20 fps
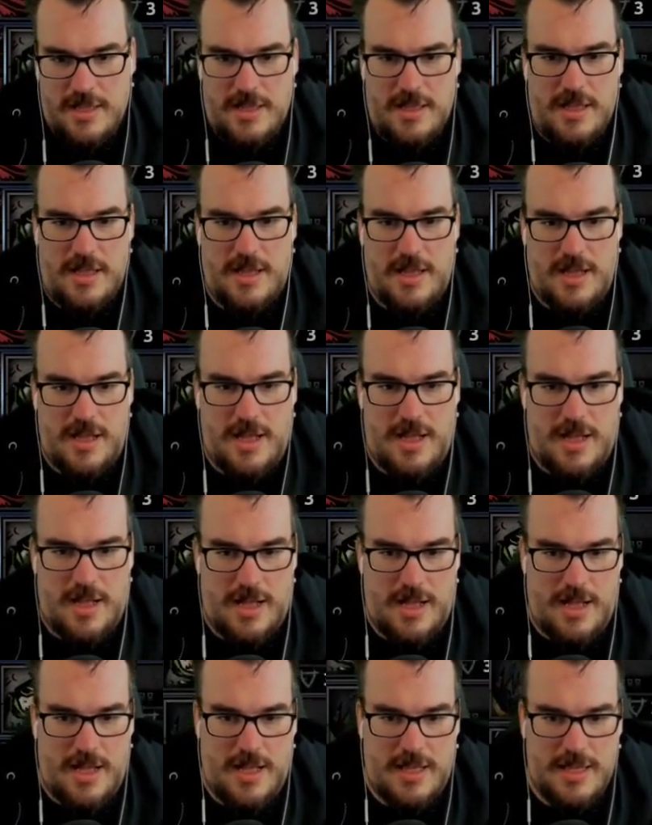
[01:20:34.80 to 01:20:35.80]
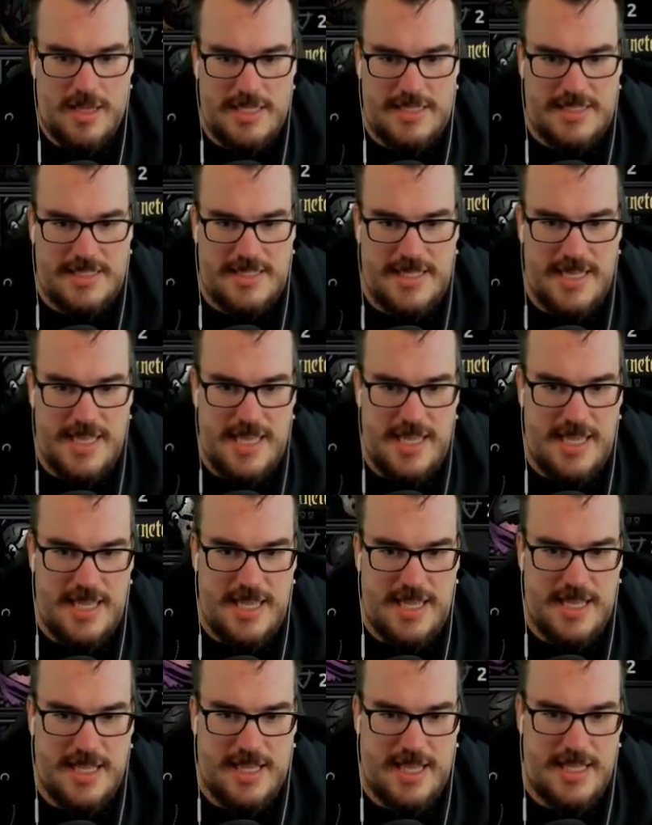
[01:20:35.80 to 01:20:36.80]
Oh, let's
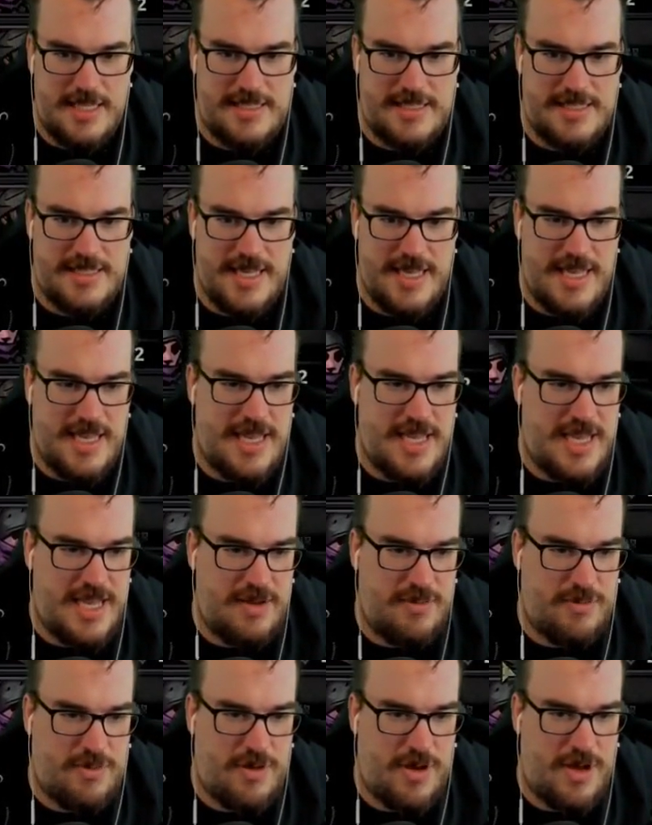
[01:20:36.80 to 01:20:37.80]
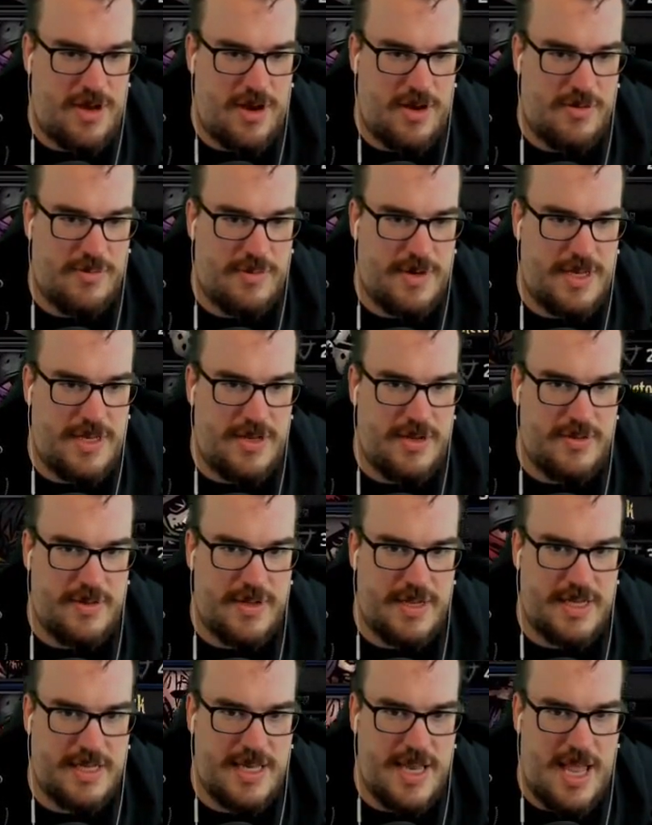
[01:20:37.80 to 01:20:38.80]
see. Let's see. What are we
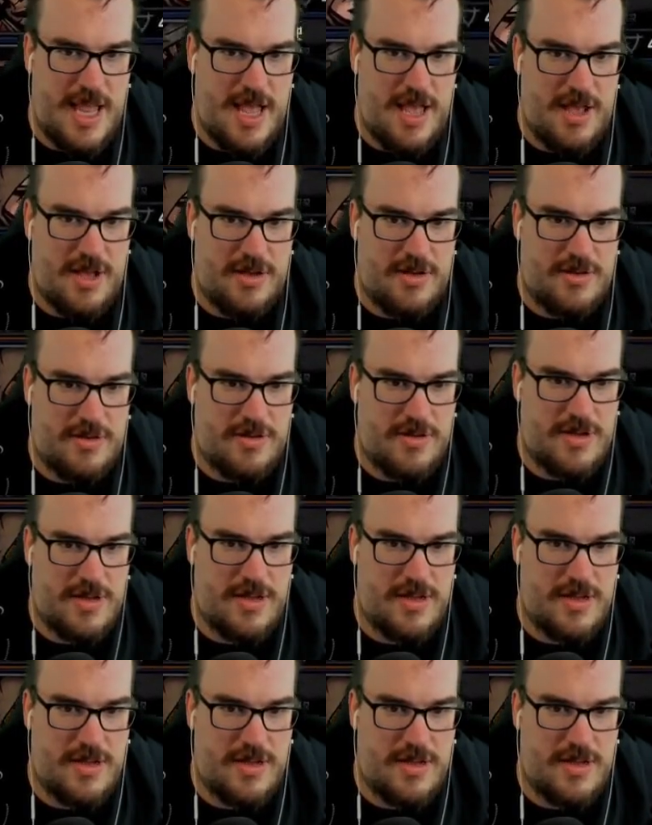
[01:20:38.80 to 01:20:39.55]
doing now?